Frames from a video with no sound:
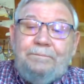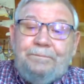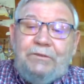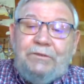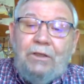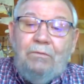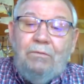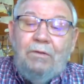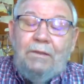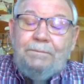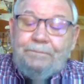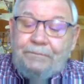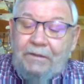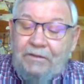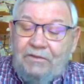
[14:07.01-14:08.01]
So
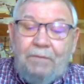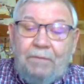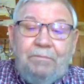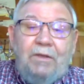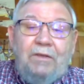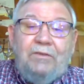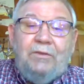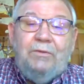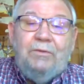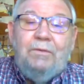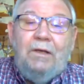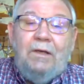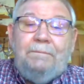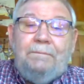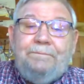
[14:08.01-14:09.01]
it's something
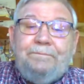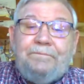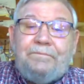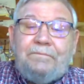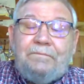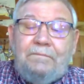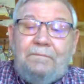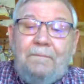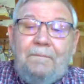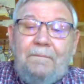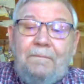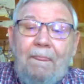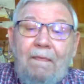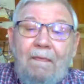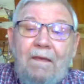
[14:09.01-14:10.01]
to
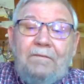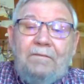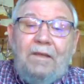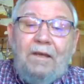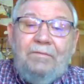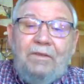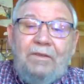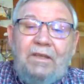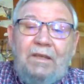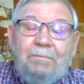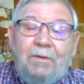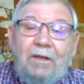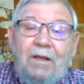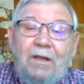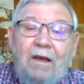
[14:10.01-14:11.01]
definitely keep
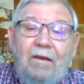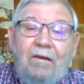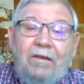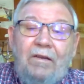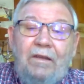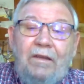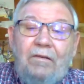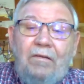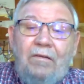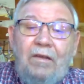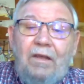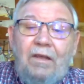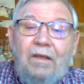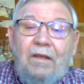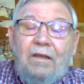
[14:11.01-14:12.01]
an eye on here
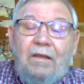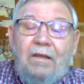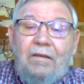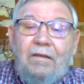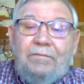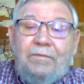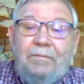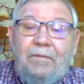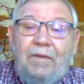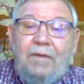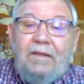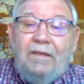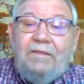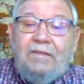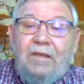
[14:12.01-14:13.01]
from
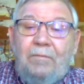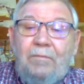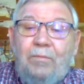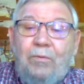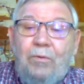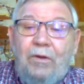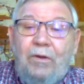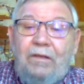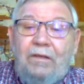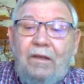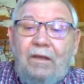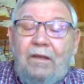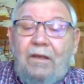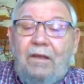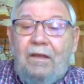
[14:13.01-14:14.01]
that standpoint.
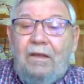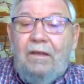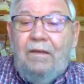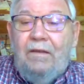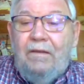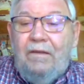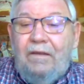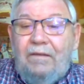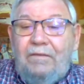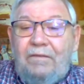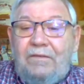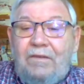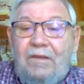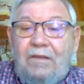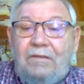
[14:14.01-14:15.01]

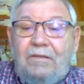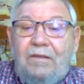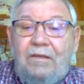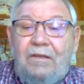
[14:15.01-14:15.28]
Is that